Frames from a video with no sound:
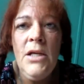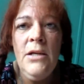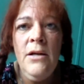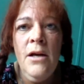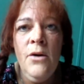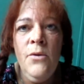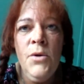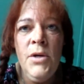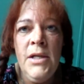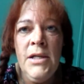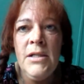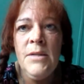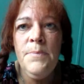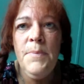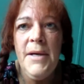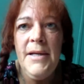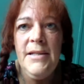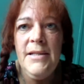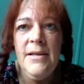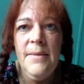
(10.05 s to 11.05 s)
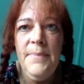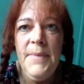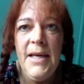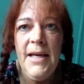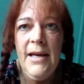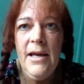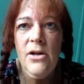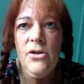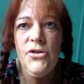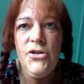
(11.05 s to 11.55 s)
and I want to explain
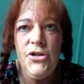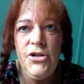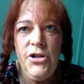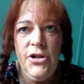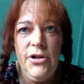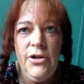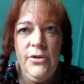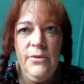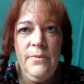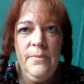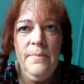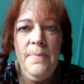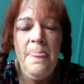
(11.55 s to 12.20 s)
something else to you.